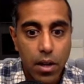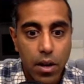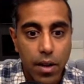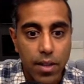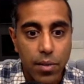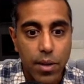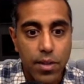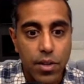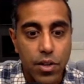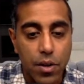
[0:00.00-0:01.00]
And that's where I
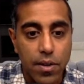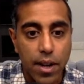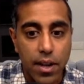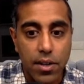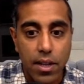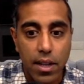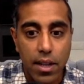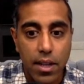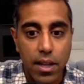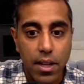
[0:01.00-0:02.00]
took Jota, actually. I
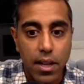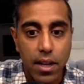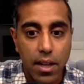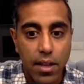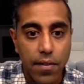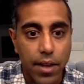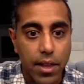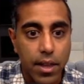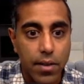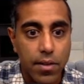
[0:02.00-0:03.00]
like the fact
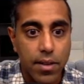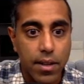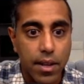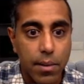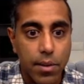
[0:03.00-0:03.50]
that I was able